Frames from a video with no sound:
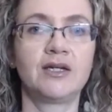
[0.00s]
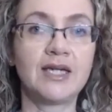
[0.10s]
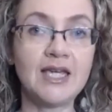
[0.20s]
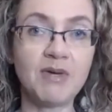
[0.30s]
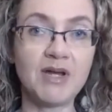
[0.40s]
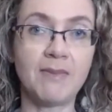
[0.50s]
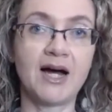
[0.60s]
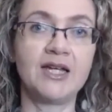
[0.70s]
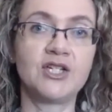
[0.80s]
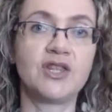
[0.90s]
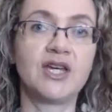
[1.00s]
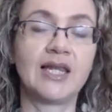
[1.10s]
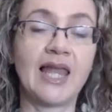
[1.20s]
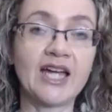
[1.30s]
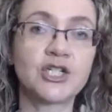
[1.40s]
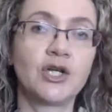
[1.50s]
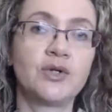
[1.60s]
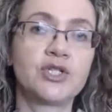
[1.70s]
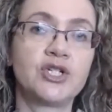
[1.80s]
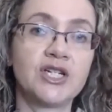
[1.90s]
Keep in mind that
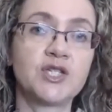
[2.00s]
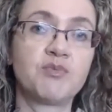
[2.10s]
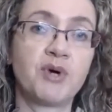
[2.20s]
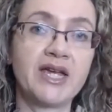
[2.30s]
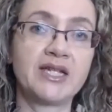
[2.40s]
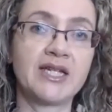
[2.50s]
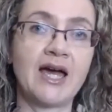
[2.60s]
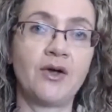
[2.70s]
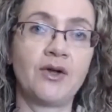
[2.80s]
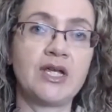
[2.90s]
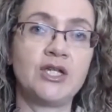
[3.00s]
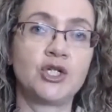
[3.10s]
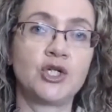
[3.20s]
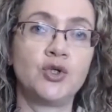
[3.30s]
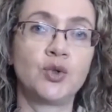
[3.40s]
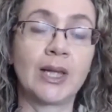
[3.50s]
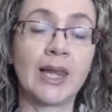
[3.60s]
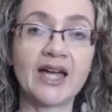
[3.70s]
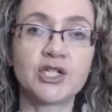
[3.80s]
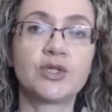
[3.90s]
lactulose does break down into
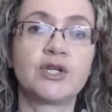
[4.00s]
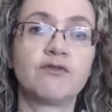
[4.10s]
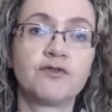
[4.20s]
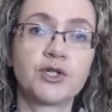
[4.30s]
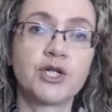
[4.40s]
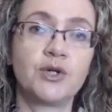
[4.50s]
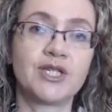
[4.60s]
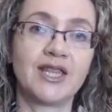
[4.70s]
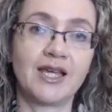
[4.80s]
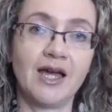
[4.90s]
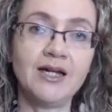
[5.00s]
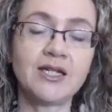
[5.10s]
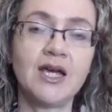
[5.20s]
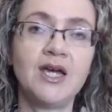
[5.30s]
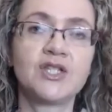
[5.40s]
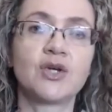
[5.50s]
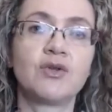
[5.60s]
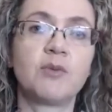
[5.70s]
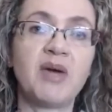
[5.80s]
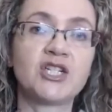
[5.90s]
galactose and fructose in the gut so
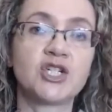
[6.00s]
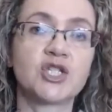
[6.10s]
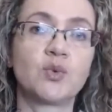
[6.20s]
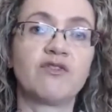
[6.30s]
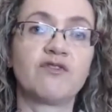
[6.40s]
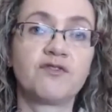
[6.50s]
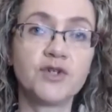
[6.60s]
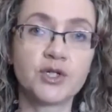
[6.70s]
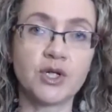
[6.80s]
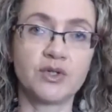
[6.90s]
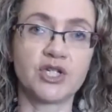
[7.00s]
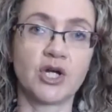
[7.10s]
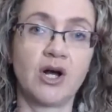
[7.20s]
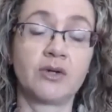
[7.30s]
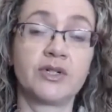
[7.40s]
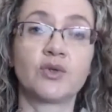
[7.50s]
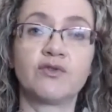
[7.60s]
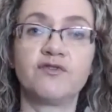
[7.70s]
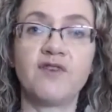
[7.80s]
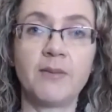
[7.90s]
that patients with fructose intolerance or
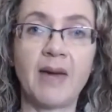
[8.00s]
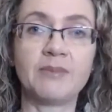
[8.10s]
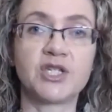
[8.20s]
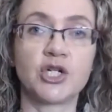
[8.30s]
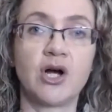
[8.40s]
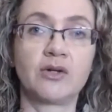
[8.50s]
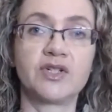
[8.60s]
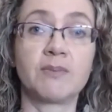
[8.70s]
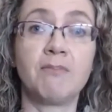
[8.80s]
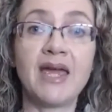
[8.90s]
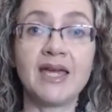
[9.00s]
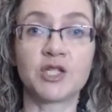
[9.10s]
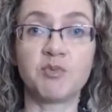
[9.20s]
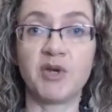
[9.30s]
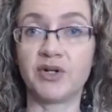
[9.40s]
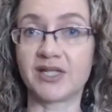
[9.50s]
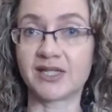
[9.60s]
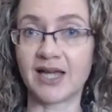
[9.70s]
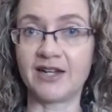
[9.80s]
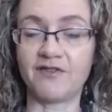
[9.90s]
FODMAPs intolerance may experience
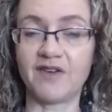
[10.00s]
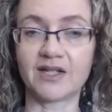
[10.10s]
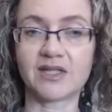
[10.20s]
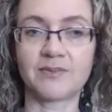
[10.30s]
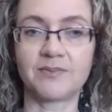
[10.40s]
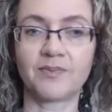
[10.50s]
side effects.